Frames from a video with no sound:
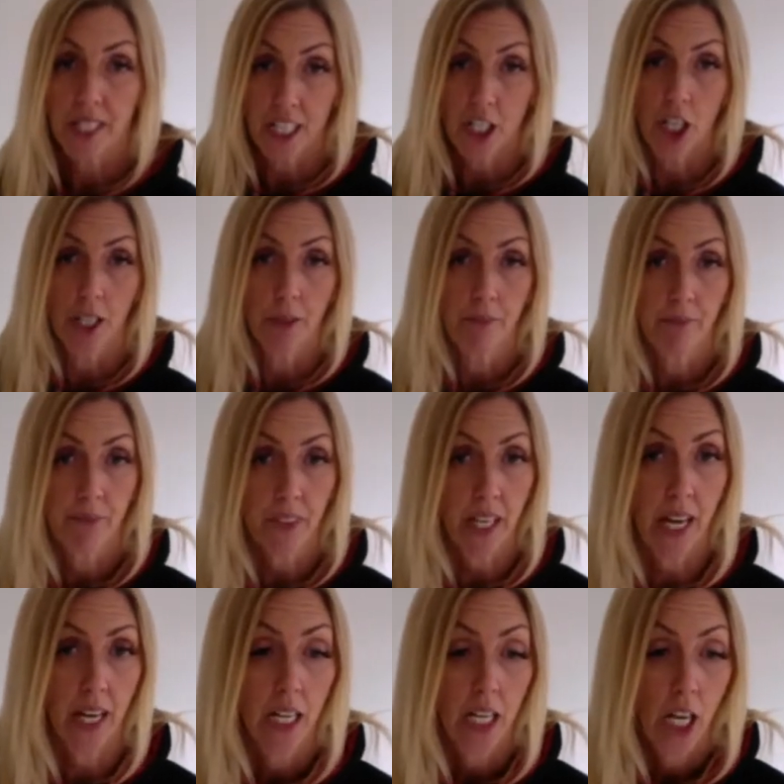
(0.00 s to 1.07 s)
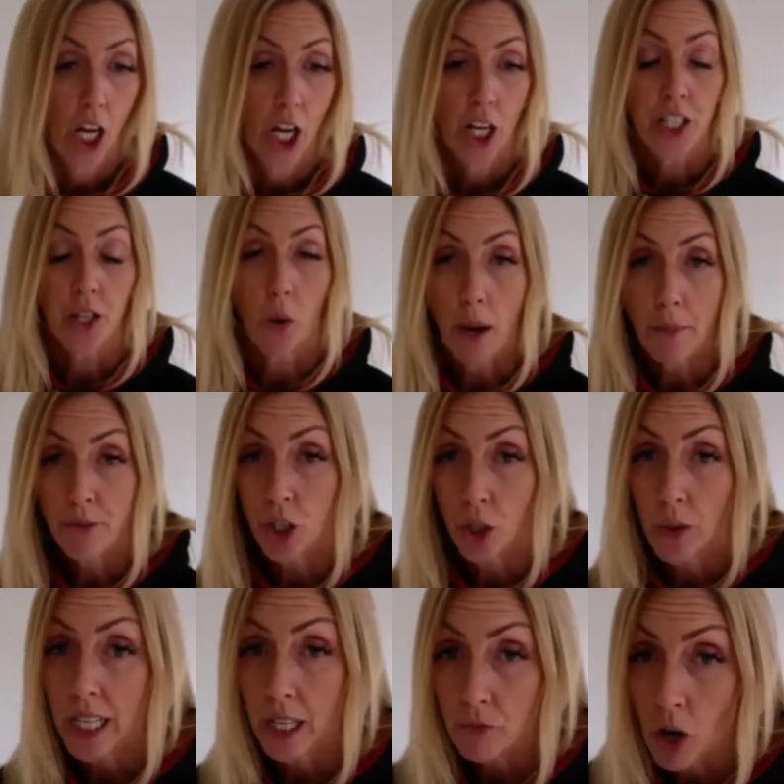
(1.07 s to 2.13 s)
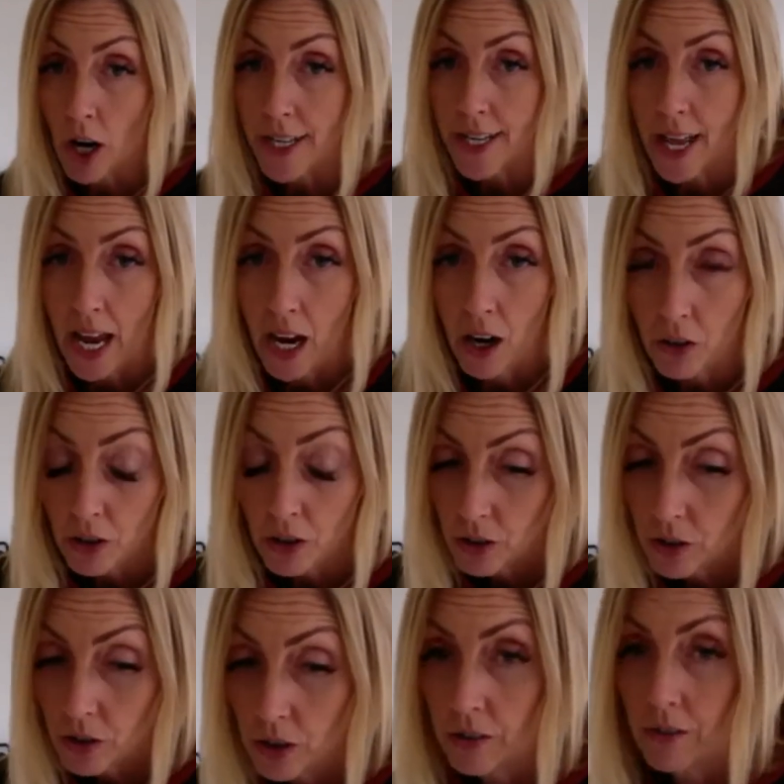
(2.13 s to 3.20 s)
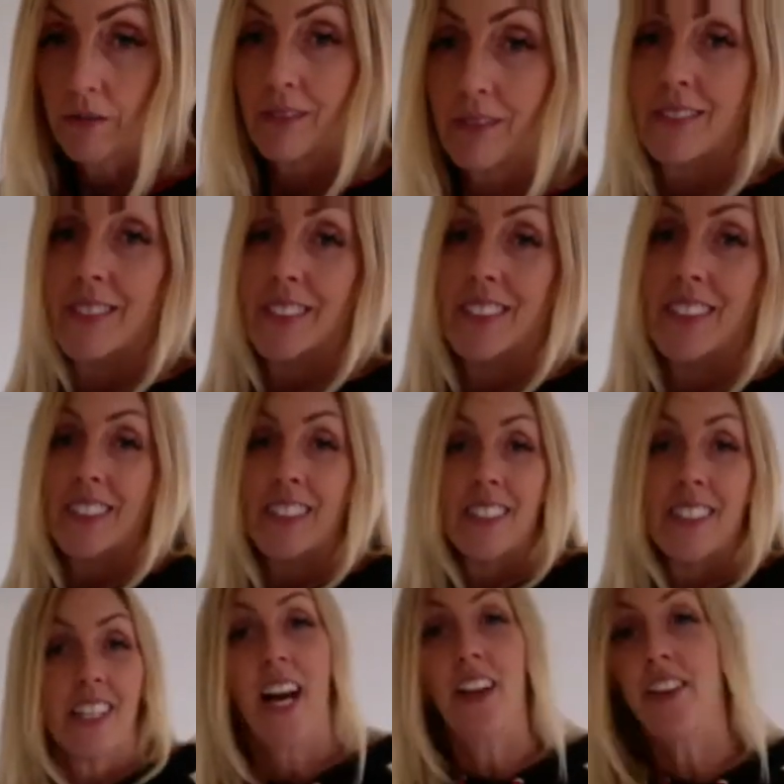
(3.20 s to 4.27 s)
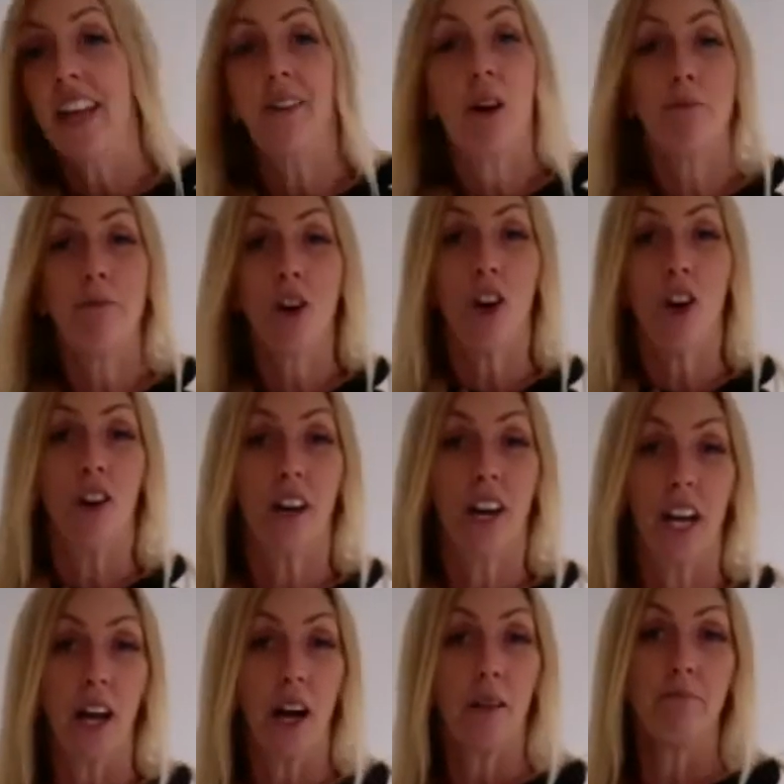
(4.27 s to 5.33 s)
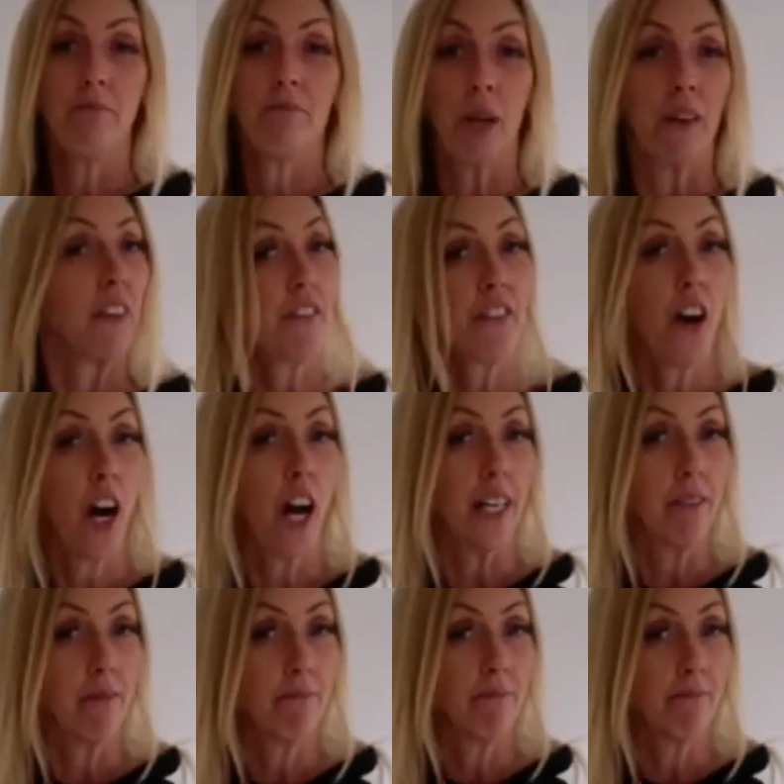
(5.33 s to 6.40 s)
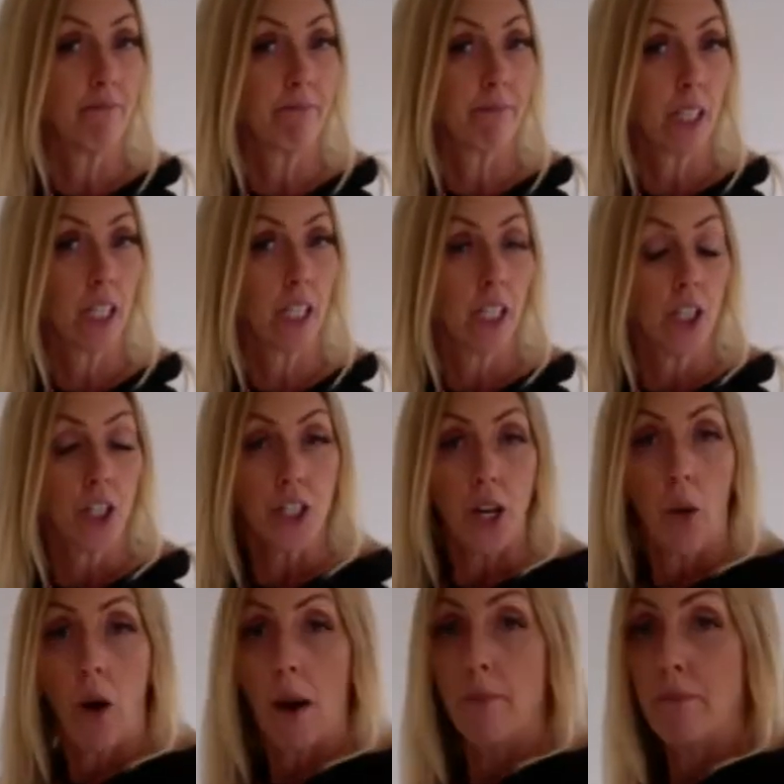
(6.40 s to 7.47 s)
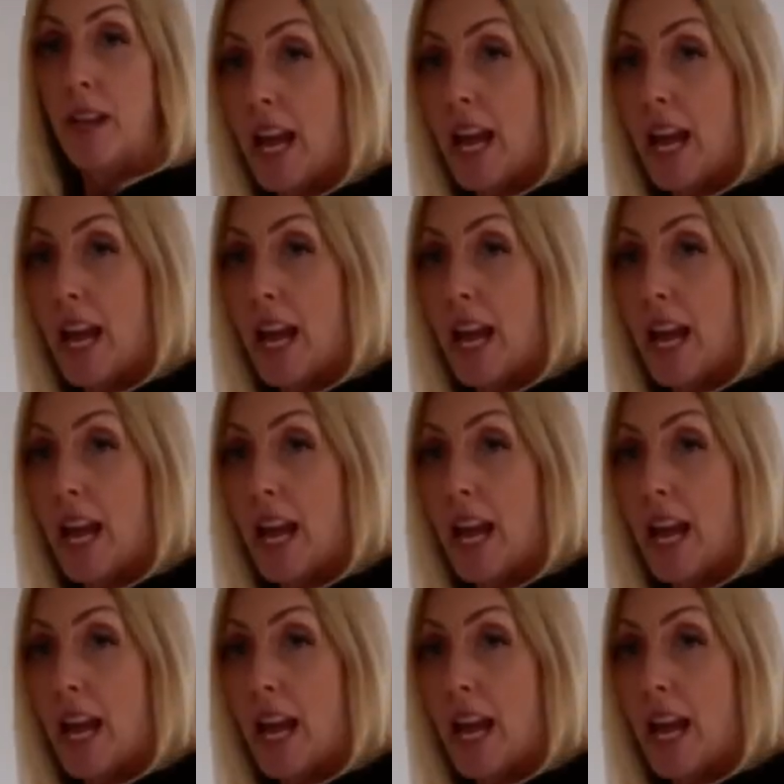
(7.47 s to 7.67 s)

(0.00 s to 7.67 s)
position. Yeah. So I'm doing it right now, and now I'm not, and I'm perfectly fine. So I'm